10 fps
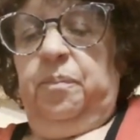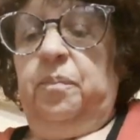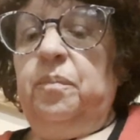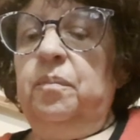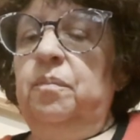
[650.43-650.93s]

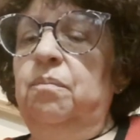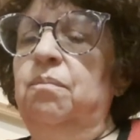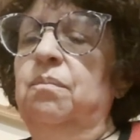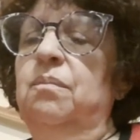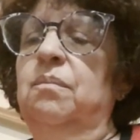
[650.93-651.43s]

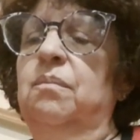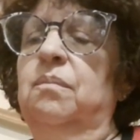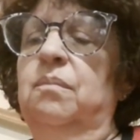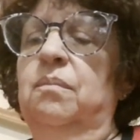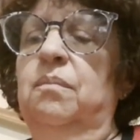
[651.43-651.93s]

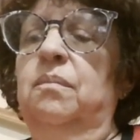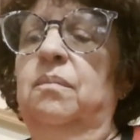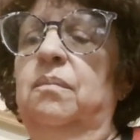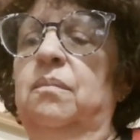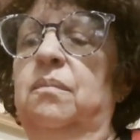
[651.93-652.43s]

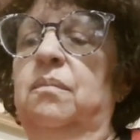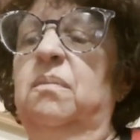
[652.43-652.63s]
Nobody speaks.